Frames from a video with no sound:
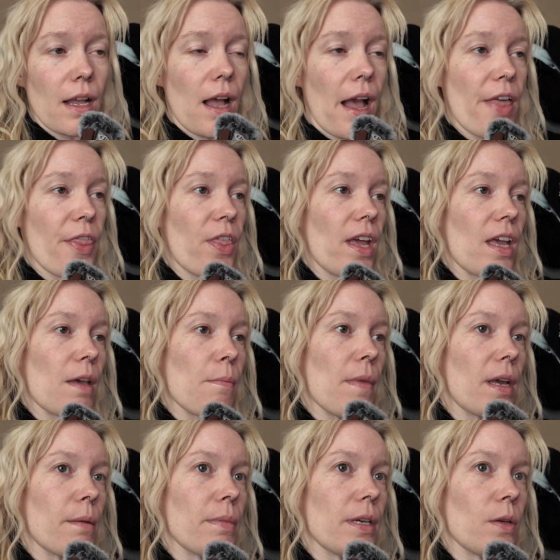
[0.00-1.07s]
I think
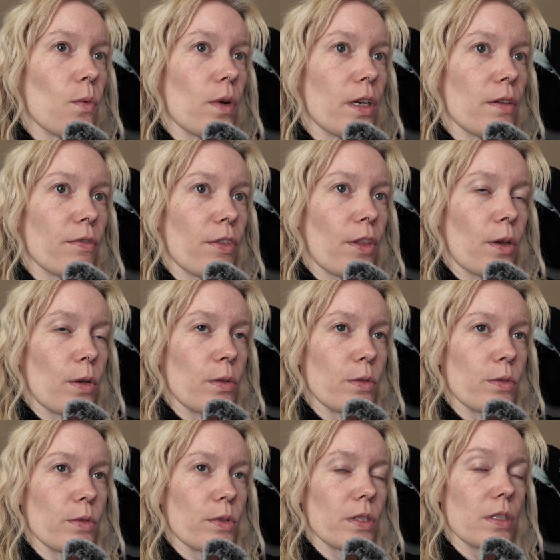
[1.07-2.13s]
maybe one of
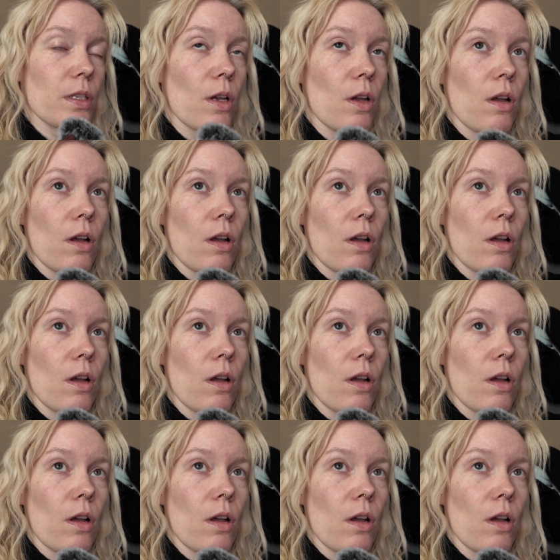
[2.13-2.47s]
those